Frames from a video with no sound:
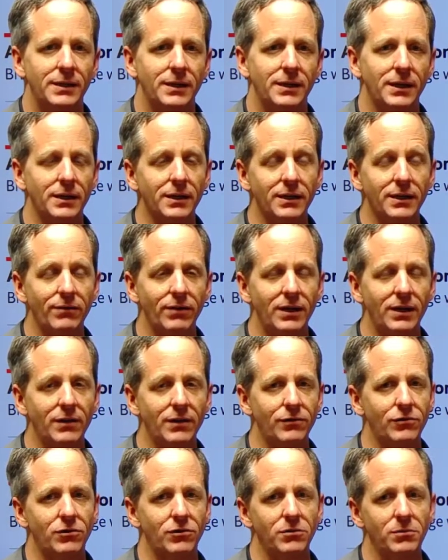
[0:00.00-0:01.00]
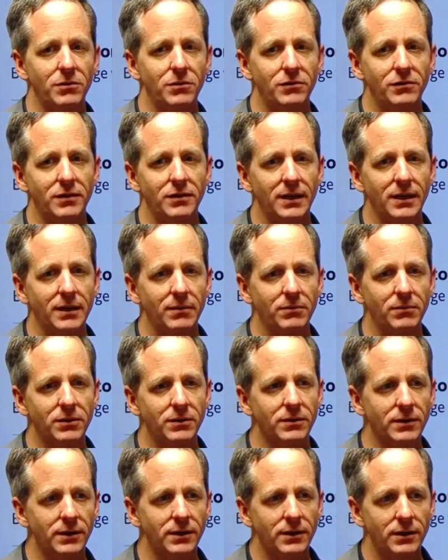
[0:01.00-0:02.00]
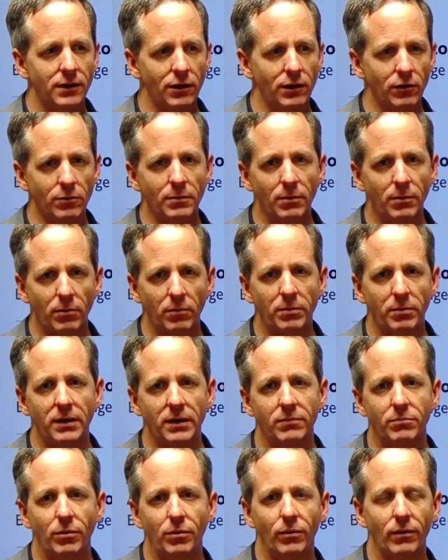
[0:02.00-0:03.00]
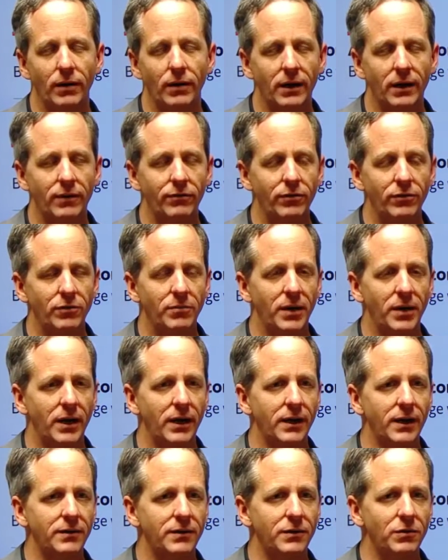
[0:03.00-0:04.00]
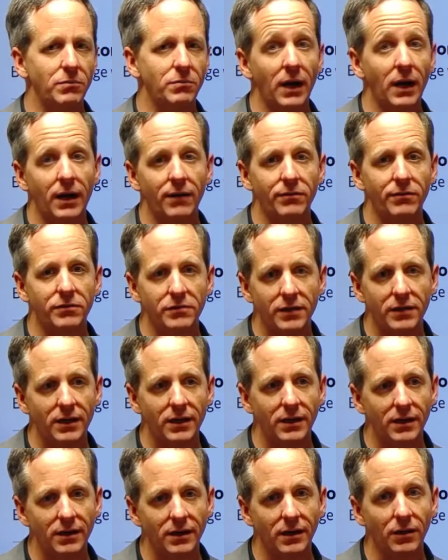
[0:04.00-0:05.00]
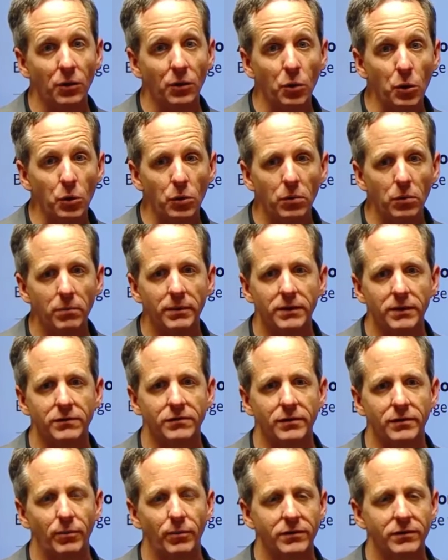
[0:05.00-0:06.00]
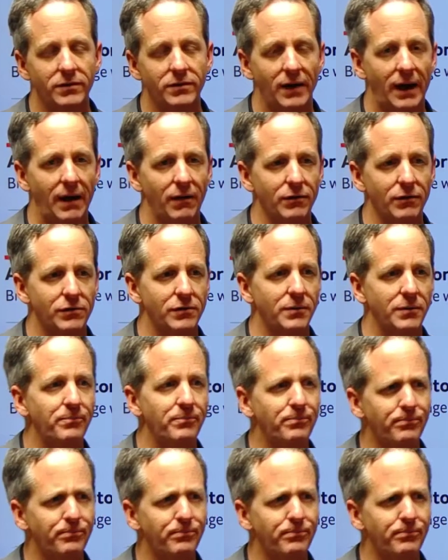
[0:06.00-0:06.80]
a living history museum and you remember being bored out of your mind, you may have seen a loom in someone's house.